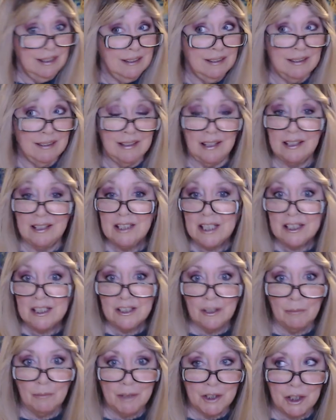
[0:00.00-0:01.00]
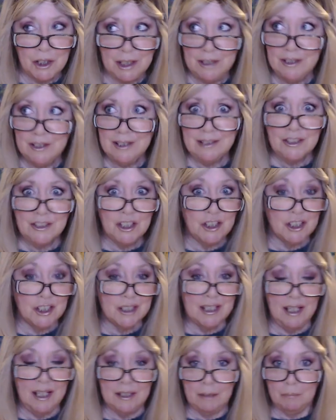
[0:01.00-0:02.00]
it's just so much easier to just
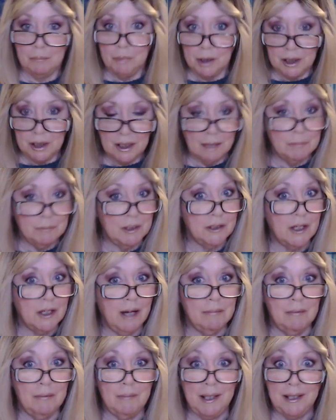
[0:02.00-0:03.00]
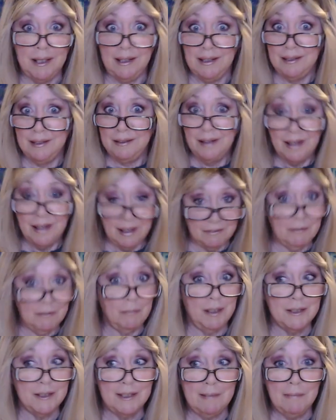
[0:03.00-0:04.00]
kind of put it up on top of my head have a
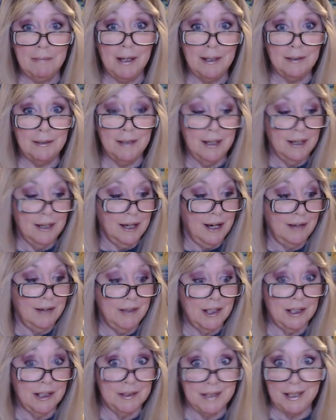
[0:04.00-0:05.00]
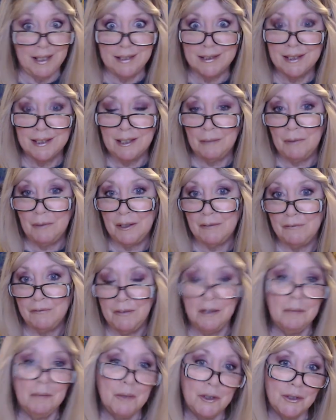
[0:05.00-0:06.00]
messy bun and then on days that I want to
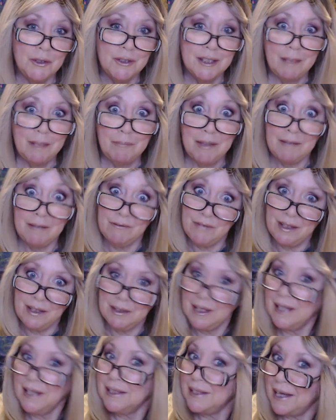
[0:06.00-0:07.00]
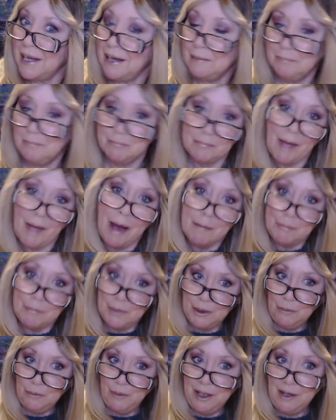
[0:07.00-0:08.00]
film or do something fun like that put a
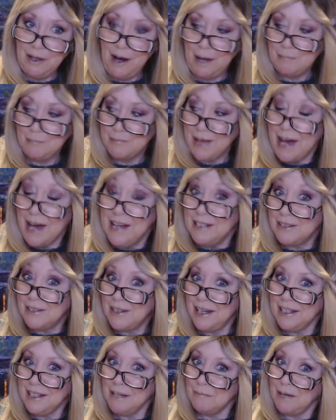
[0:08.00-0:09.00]
wig on so I got my